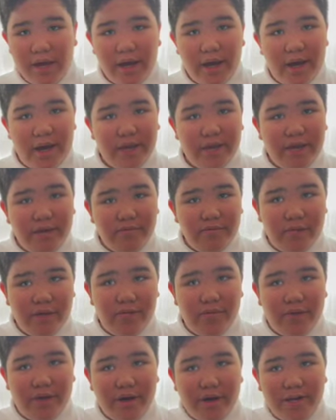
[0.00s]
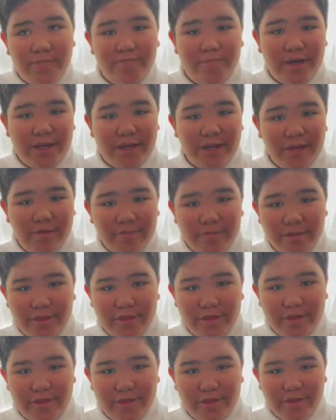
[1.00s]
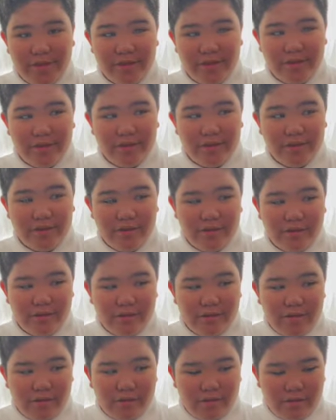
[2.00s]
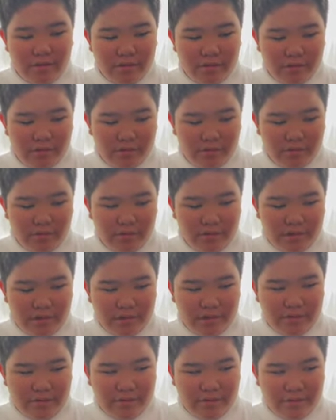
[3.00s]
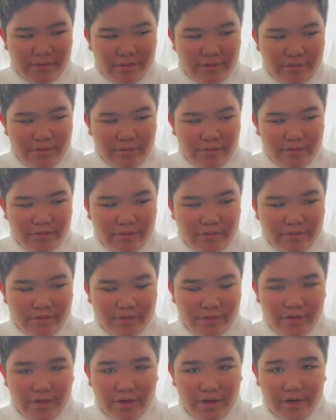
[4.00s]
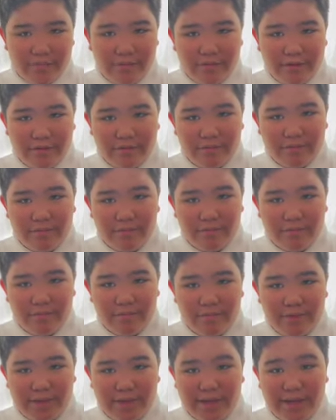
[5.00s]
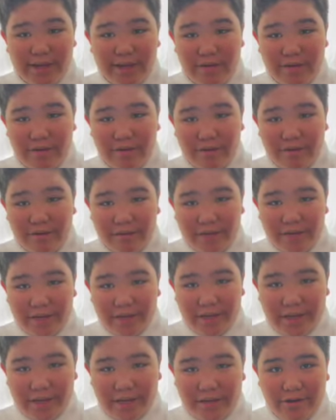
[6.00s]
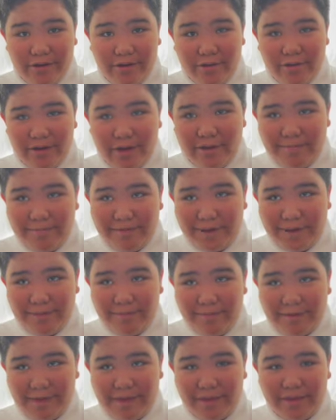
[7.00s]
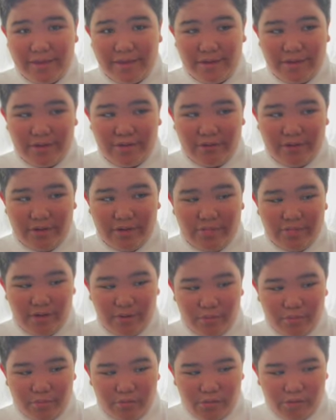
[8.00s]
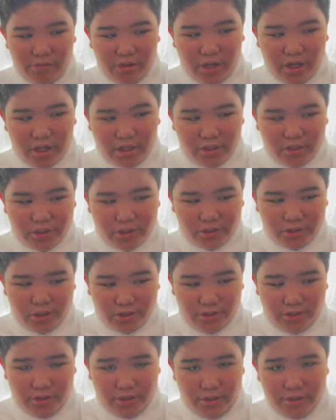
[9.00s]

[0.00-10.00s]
Hi everyone, my name is TJ. So today we're going to talk about my diorama, my sexual reproduction.